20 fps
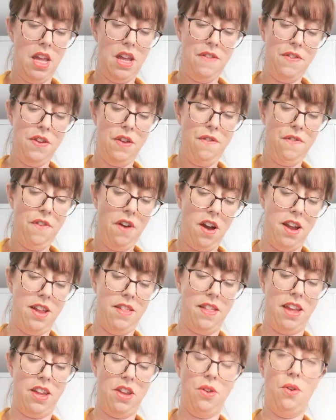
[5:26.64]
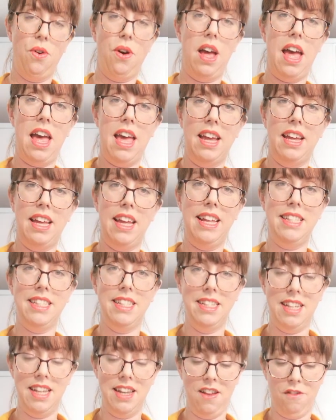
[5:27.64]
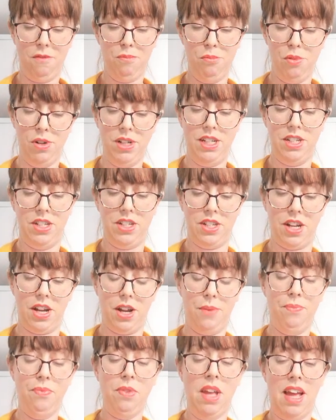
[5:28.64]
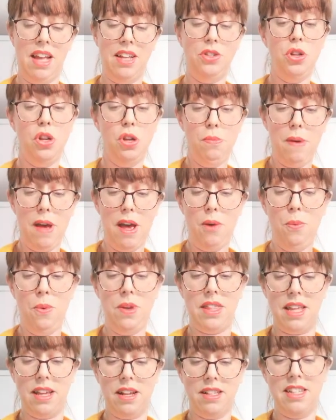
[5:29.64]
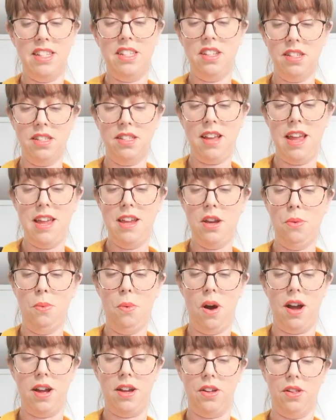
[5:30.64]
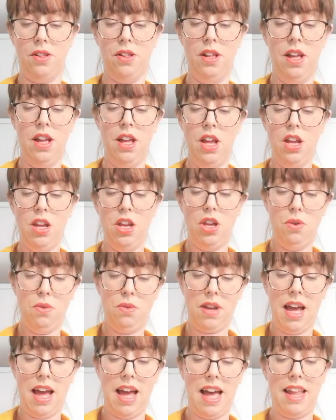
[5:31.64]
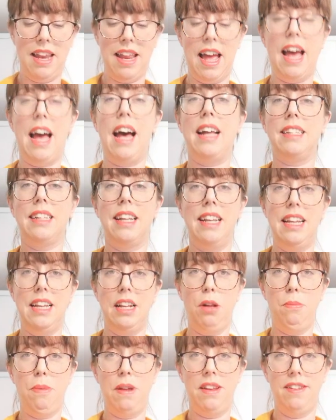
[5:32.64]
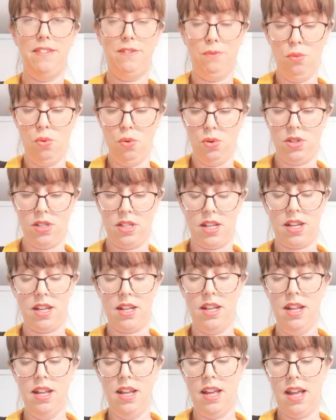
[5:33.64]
If you find that your egg isn't enough moisture, and do bear with it because it does take a while, you can add a little bit of water,